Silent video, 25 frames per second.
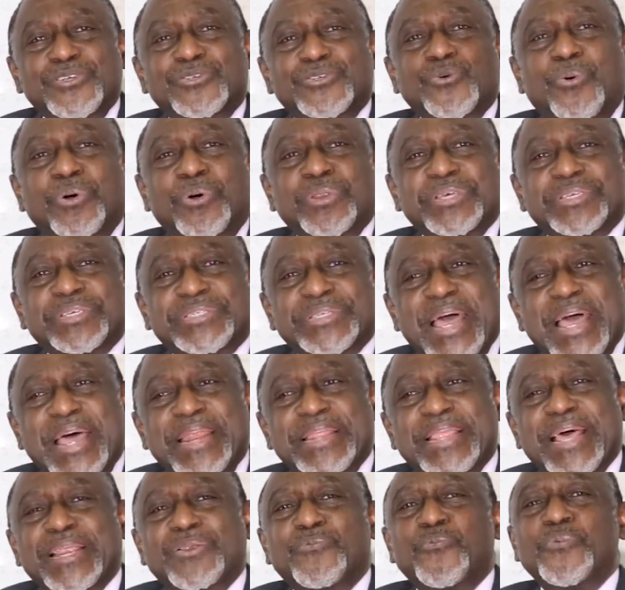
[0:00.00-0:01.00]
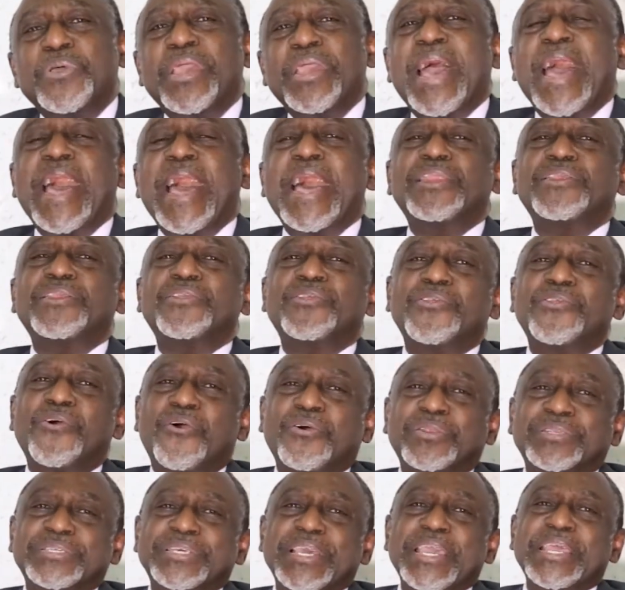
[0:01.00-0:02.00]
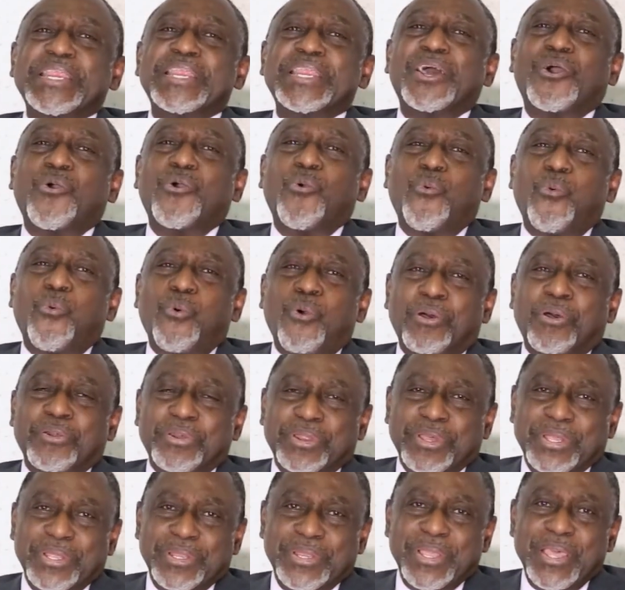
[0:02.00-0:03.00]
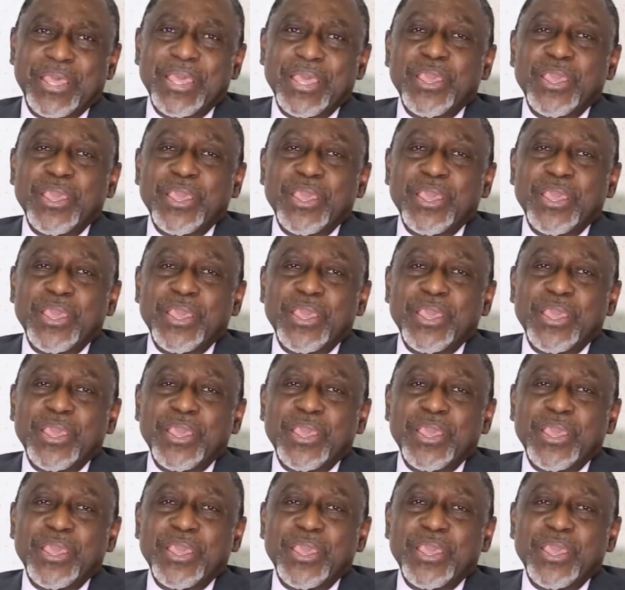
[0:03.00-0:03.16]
to understand that we are not in a quarrel.